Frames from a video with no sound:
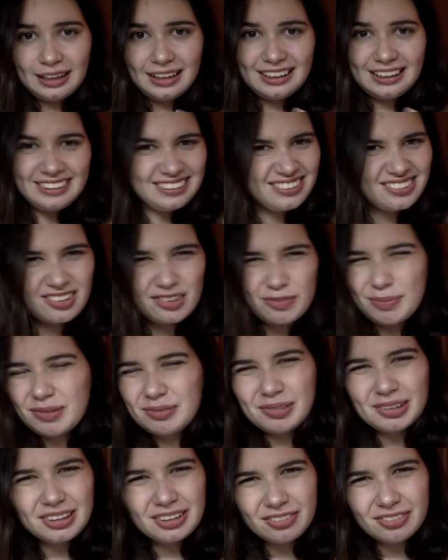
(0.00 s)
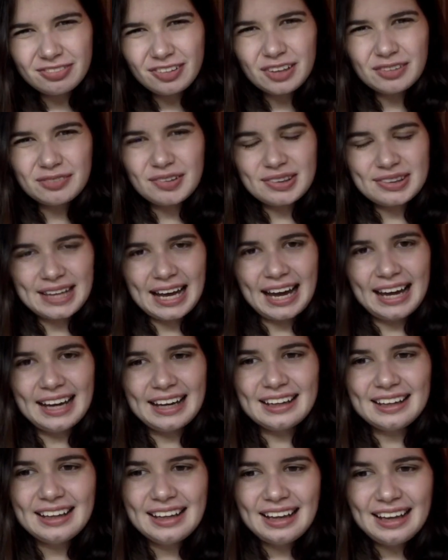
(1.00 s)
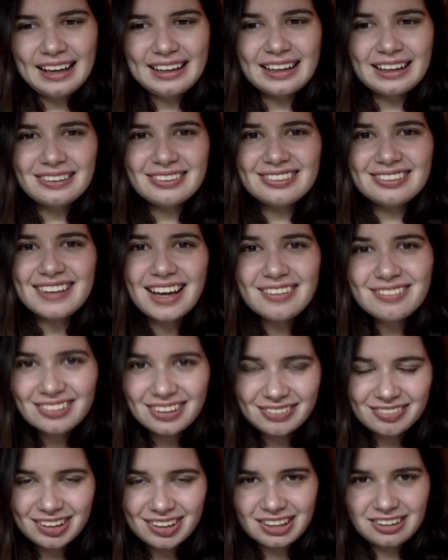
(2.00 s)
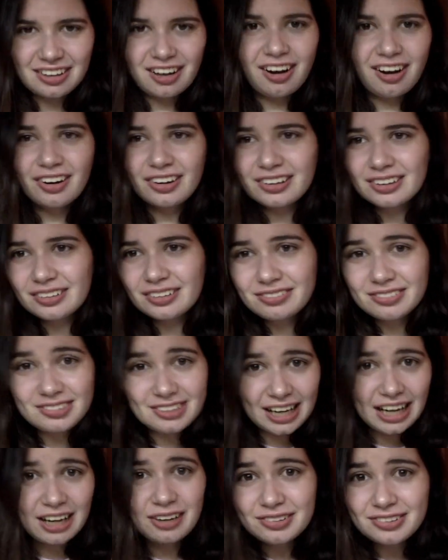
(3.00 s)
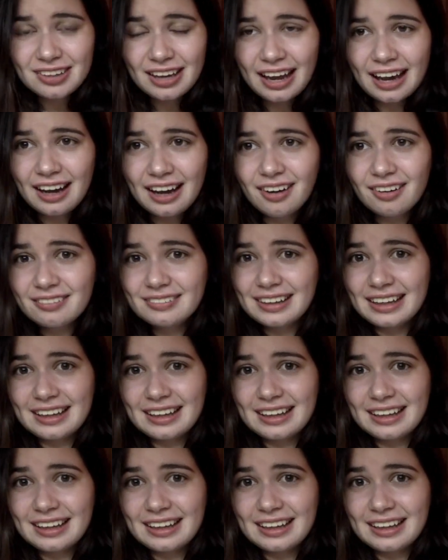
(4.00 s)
And it's just been really fun with that. And I love living in the heart of downtown.